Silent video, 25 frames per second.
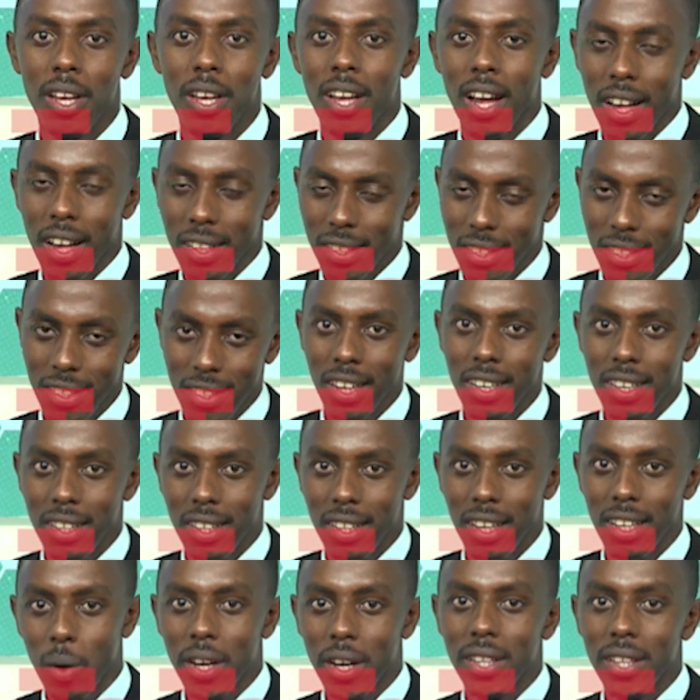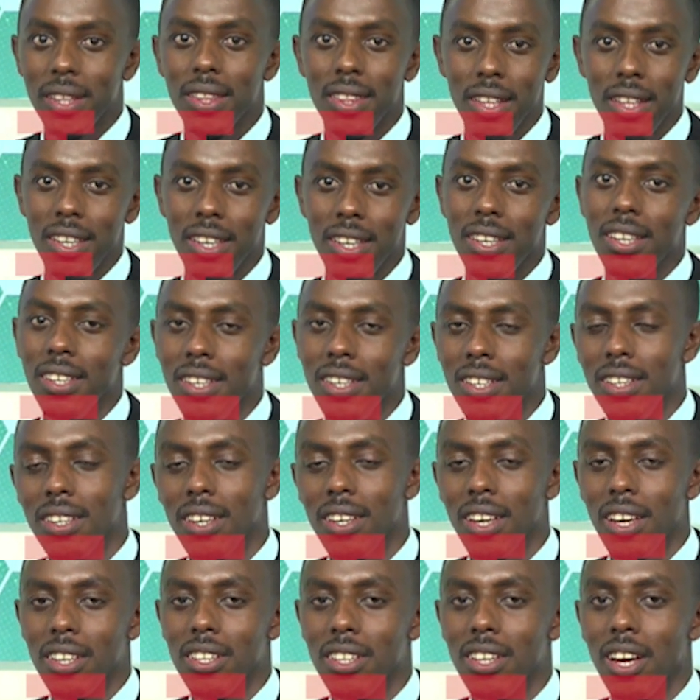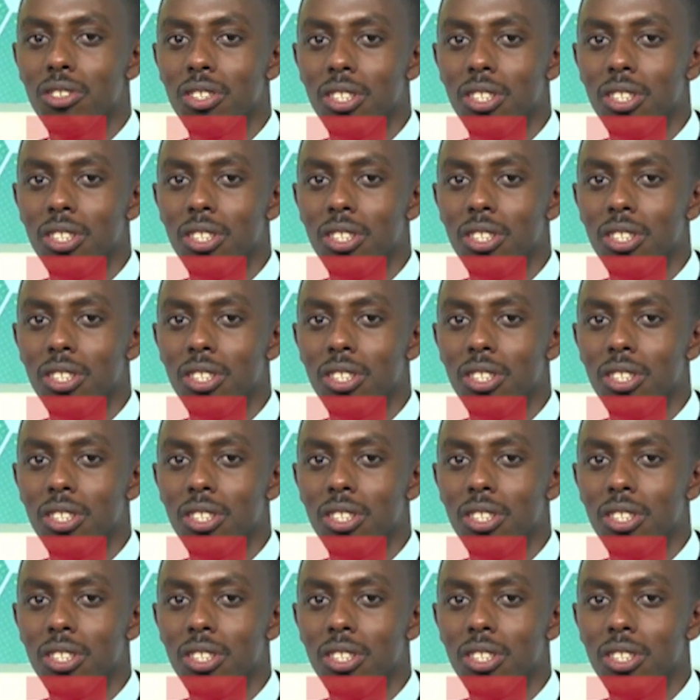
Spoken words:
As he said that what they did in Kenya